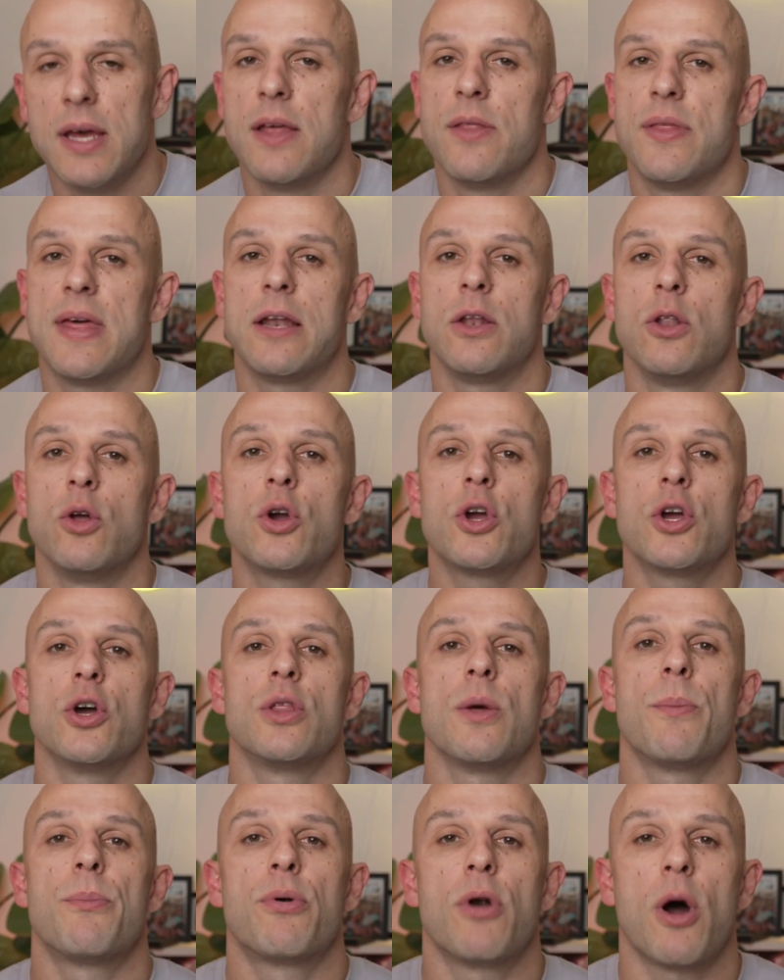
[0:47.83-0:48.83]
They look
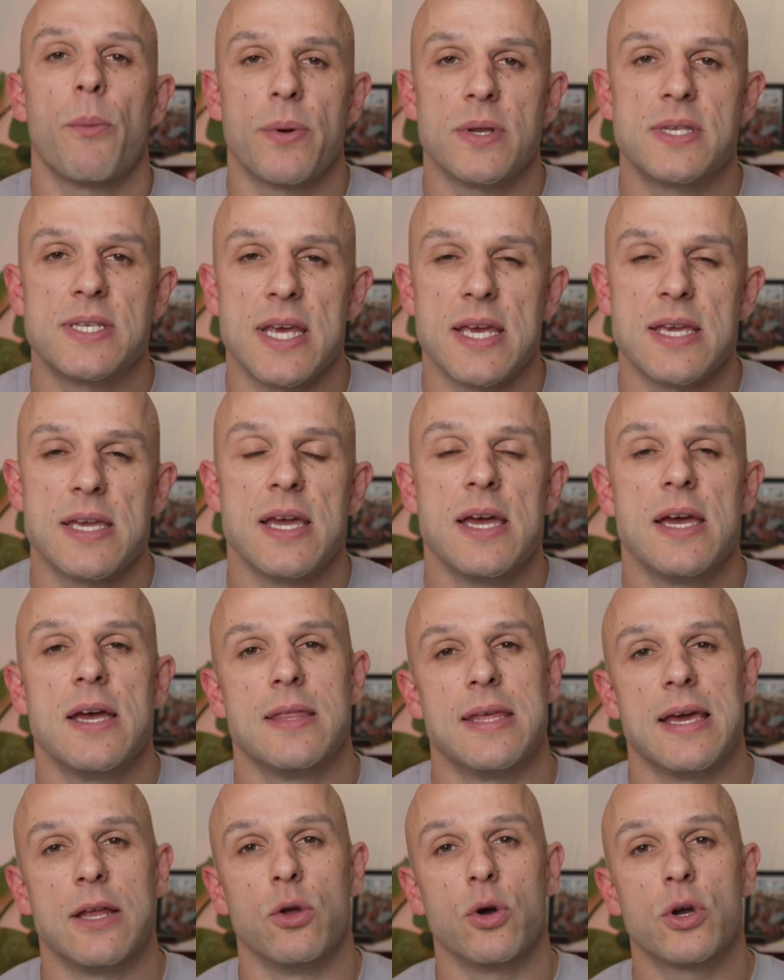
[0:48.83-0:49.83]
at the property,
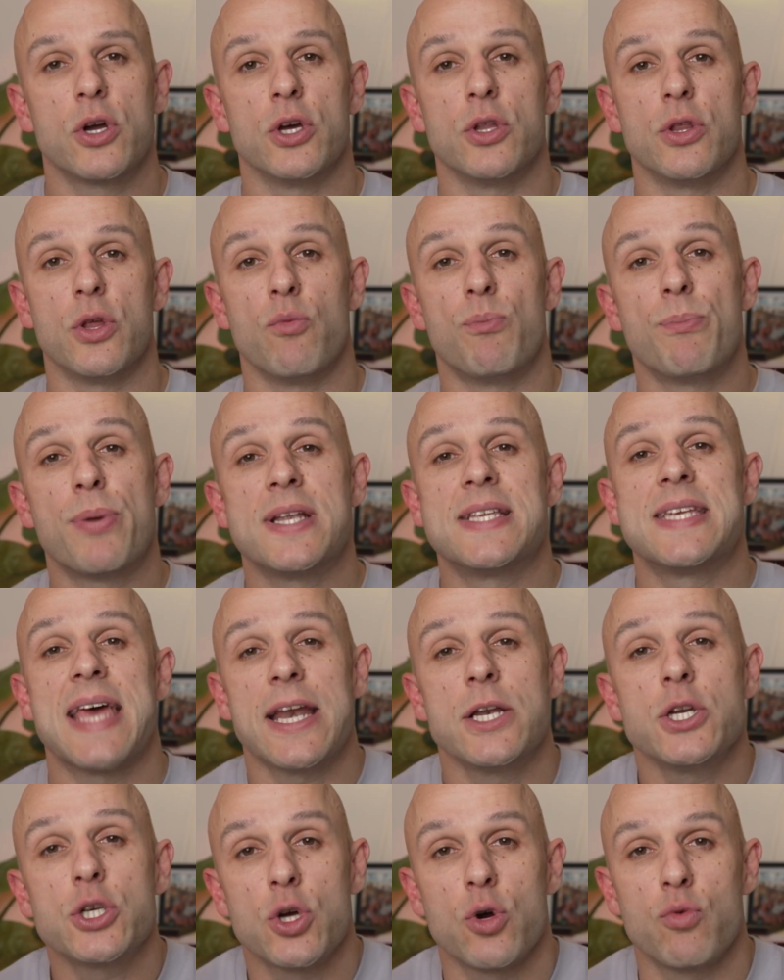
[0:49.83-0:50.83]
they look at the
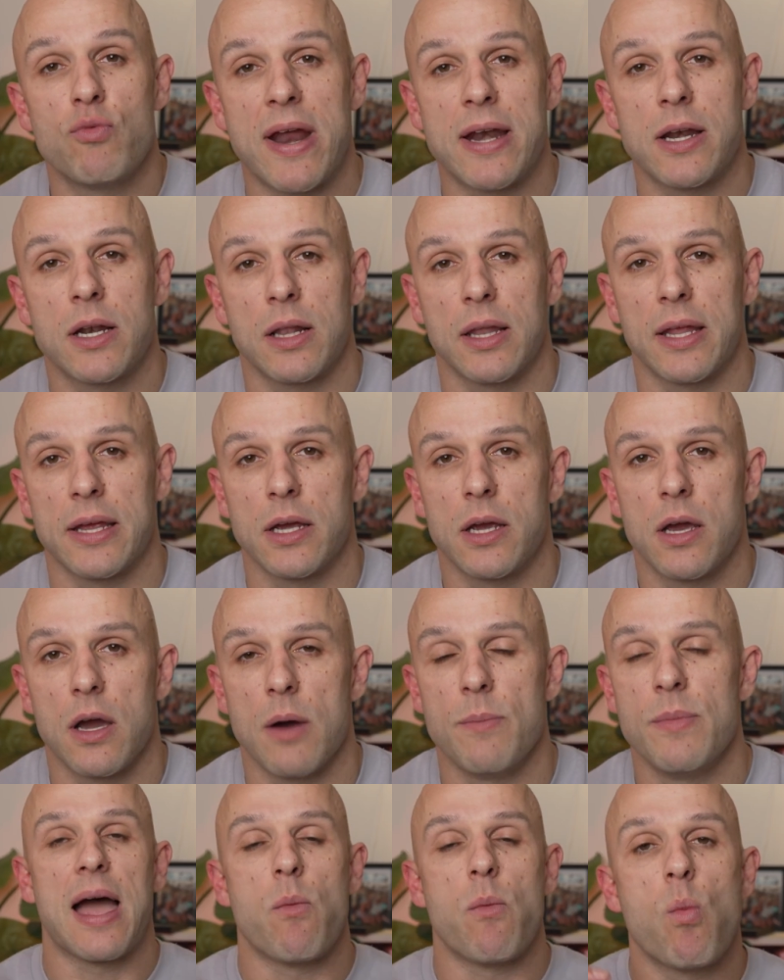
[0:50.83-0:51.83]
potential rental
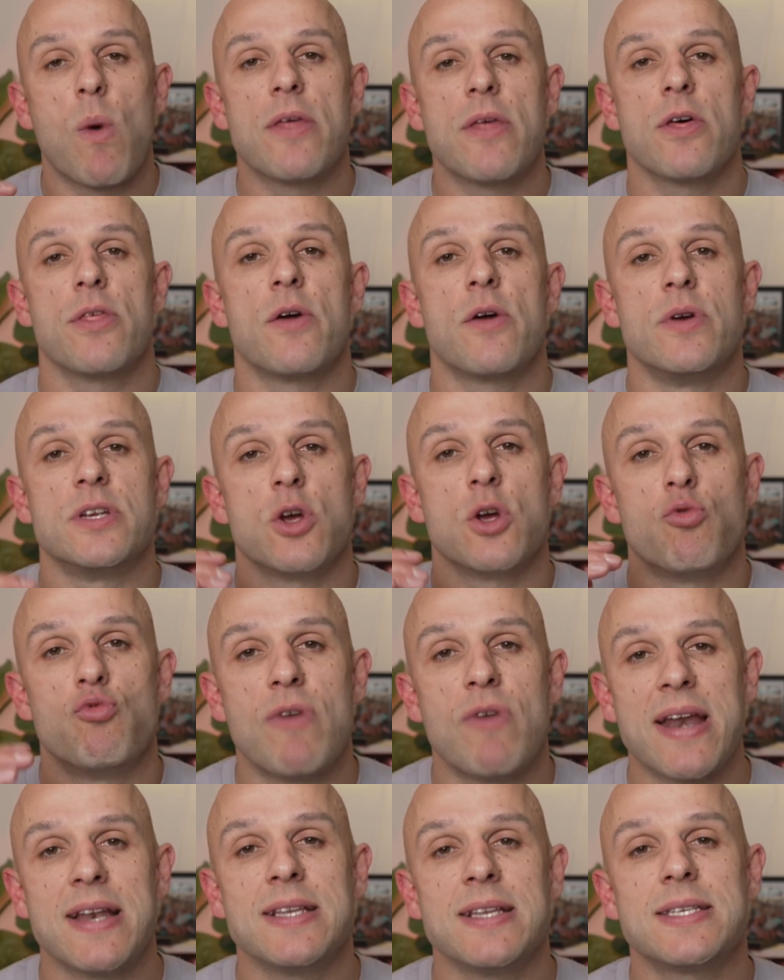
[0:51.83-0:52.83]
income and whether there is a
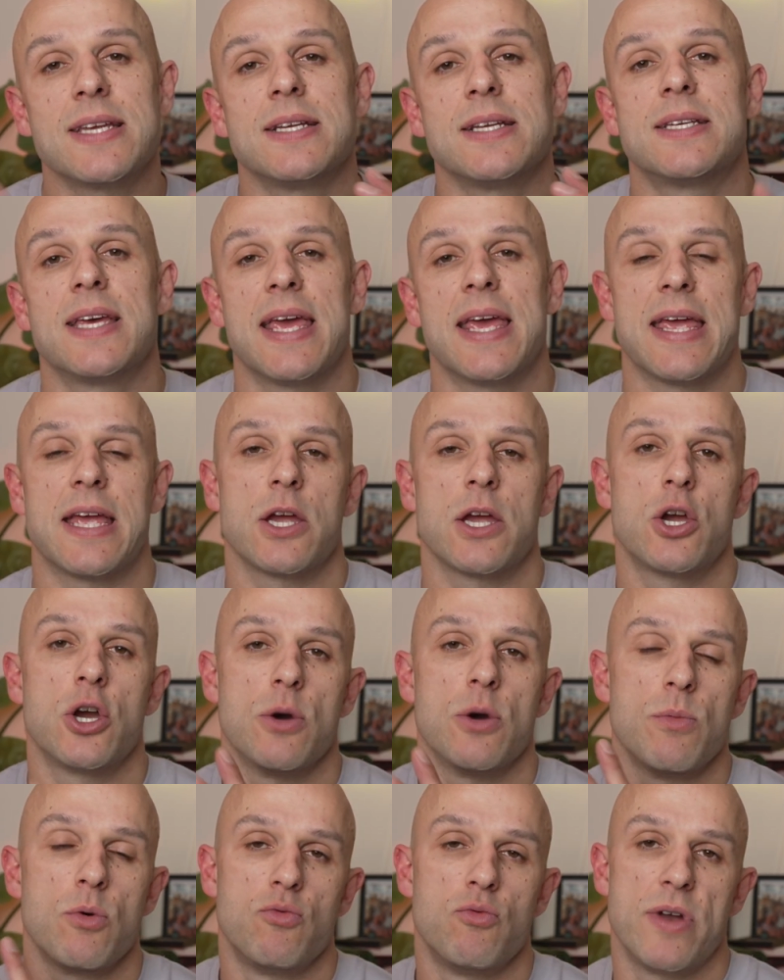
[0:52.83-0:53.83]
rent to
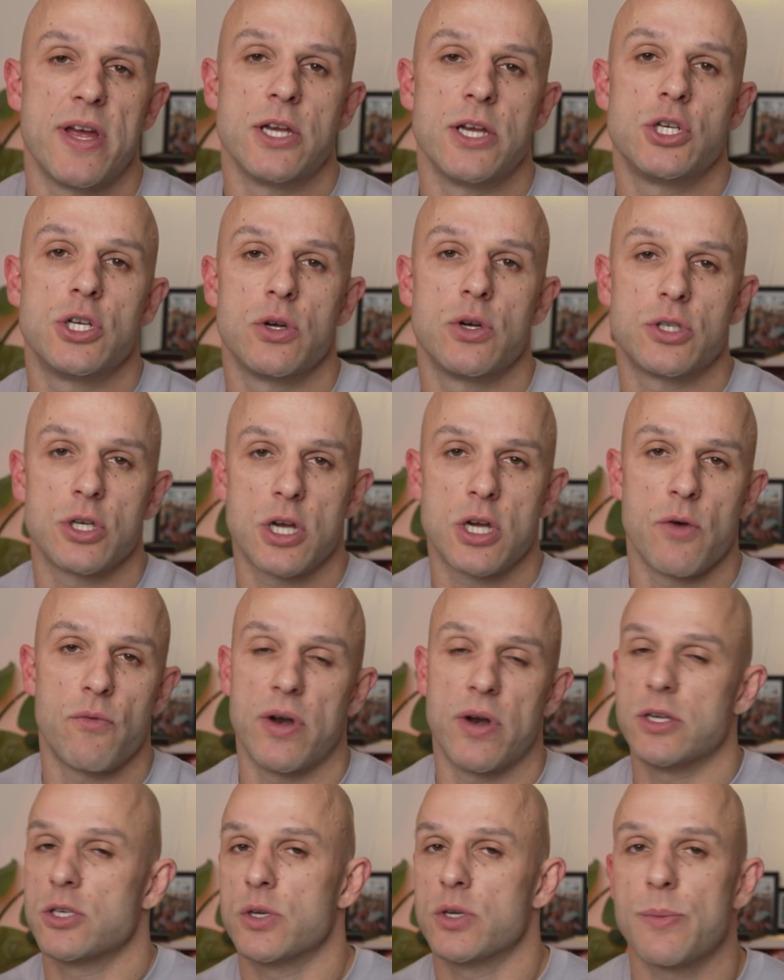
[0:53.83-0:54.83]
income ratio to
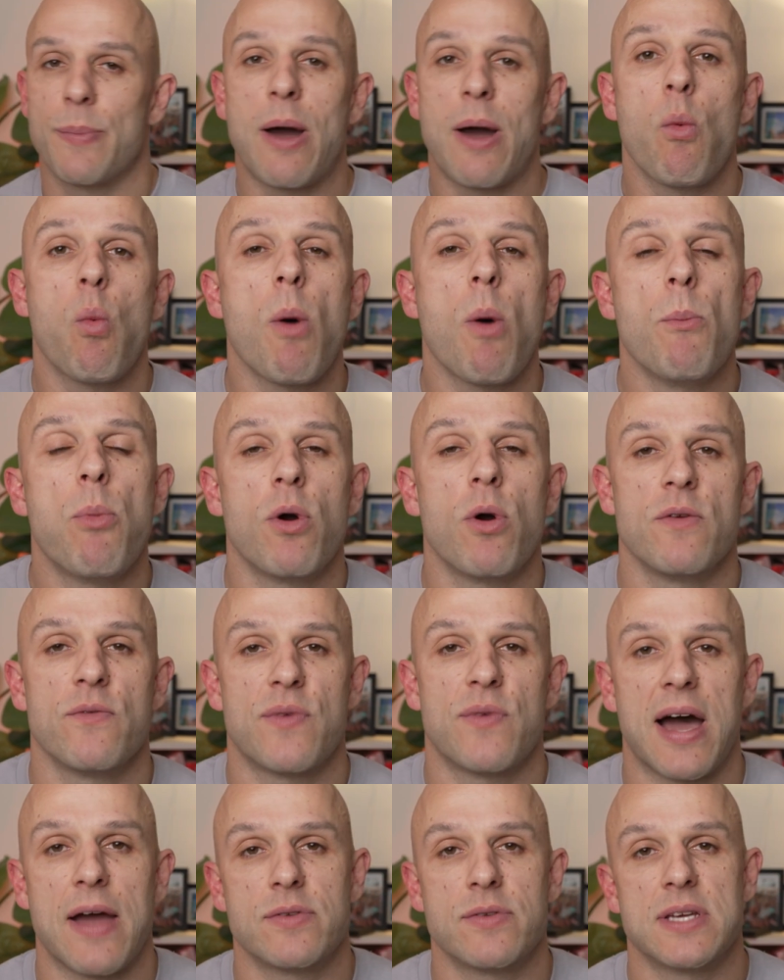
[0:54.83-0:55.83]
cover it. So it's about
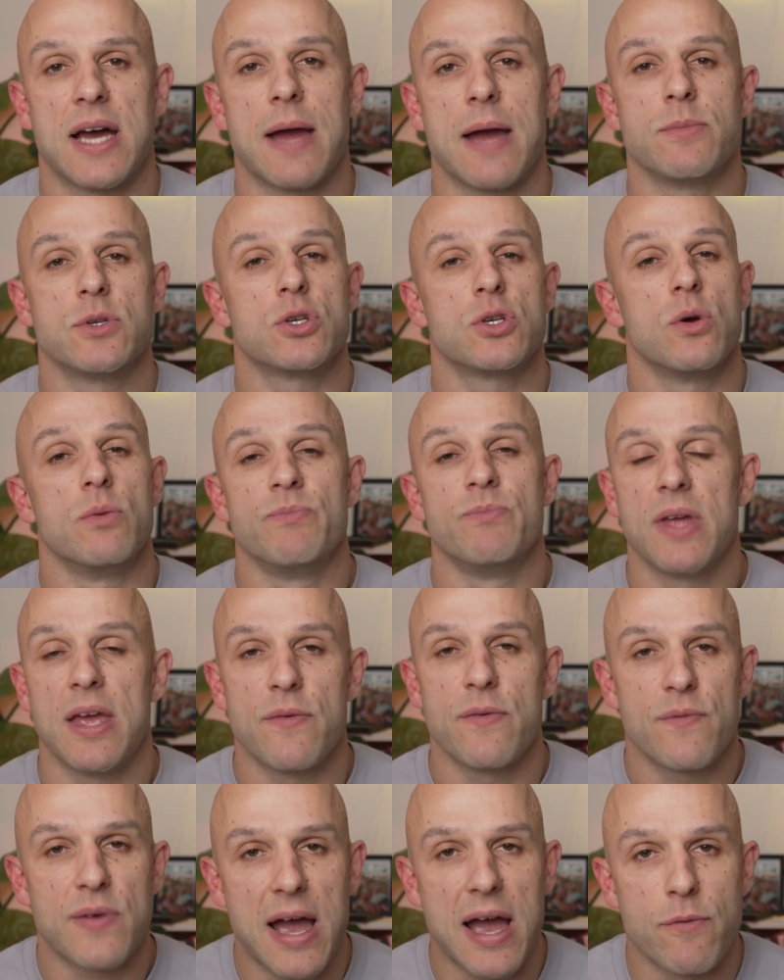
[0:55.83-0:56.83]
1.5 times. So
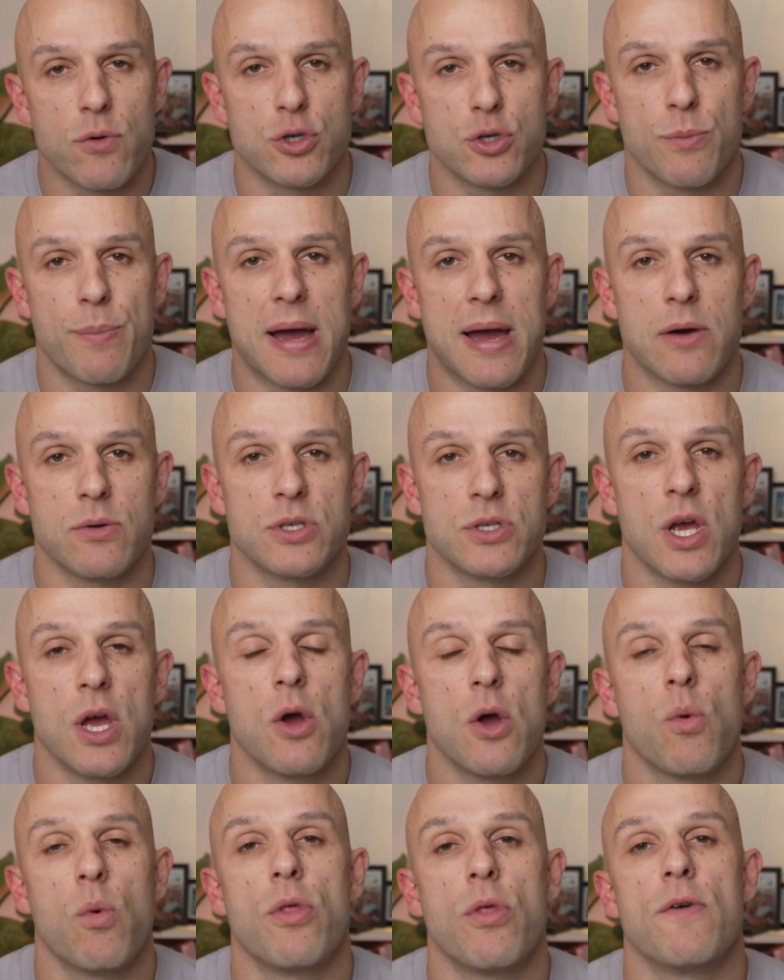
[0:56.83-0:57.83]
if £500
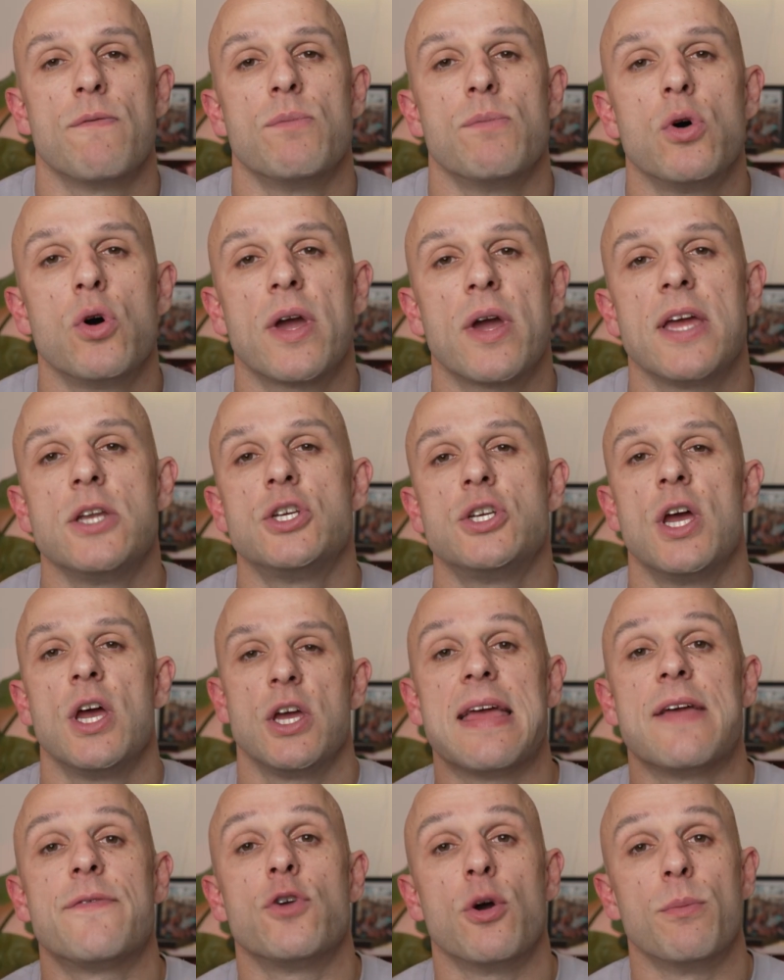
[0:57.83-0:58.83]
worth of mortgage,
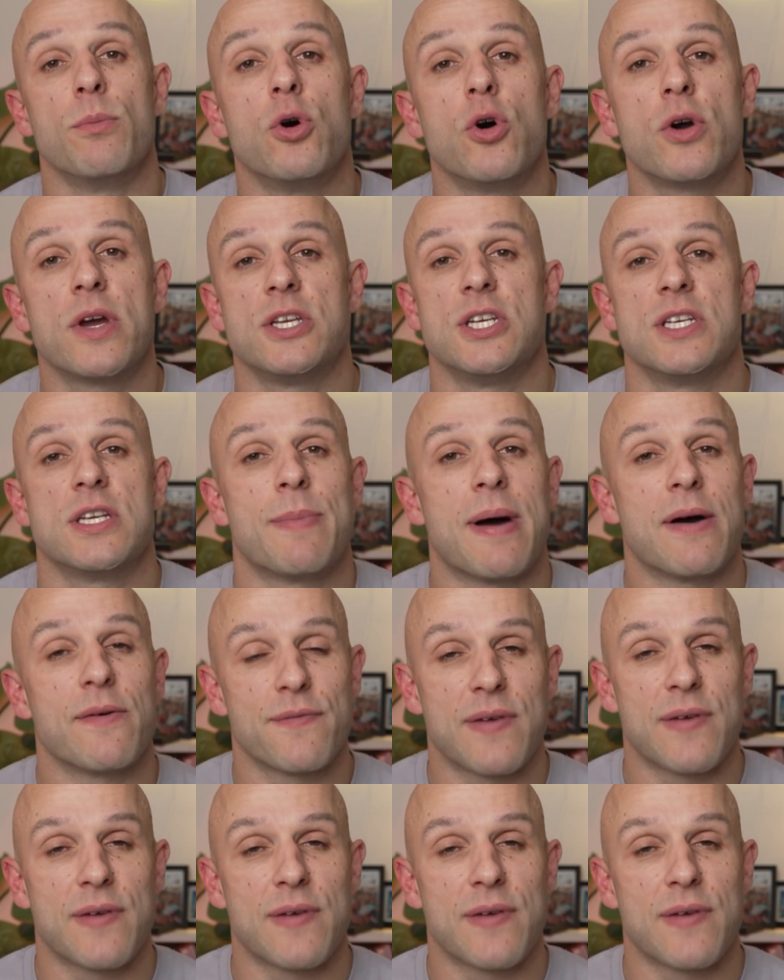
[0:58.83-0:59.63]
if your mortgage is about